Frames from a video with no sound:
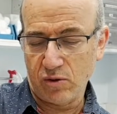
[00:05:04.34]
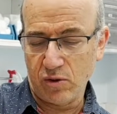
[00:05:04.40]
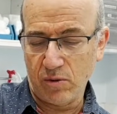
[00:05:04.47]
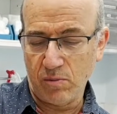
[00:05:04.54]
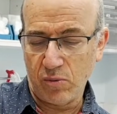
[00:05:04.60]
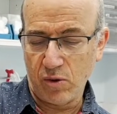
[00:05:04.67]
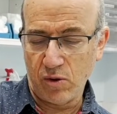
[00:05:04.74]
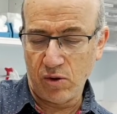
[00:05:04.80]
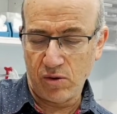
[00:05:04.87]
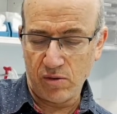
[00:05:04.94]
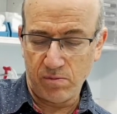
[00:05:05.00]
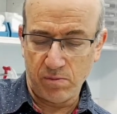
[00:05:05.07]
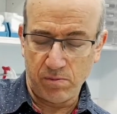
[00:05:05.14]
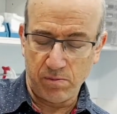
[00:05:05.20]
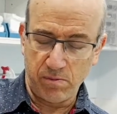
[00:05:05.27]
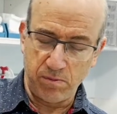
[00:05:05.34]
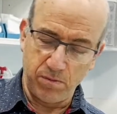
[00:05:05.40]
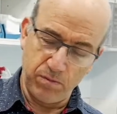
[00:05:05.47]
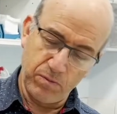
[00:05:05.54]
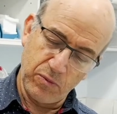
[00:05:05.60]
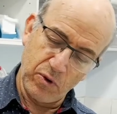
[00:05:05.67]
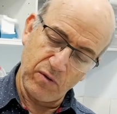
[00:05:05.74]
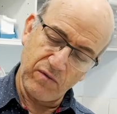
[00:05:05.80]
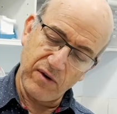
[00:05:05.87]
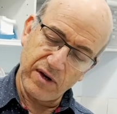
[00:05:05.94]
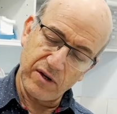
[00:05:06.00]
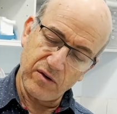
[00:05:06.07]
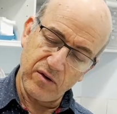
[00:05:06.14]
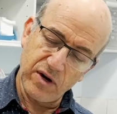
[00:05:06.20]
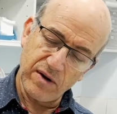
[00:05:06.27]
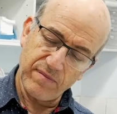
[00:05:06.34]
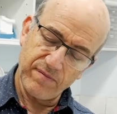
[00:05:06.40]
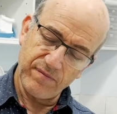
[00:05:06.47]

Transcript: doing bird veterinary.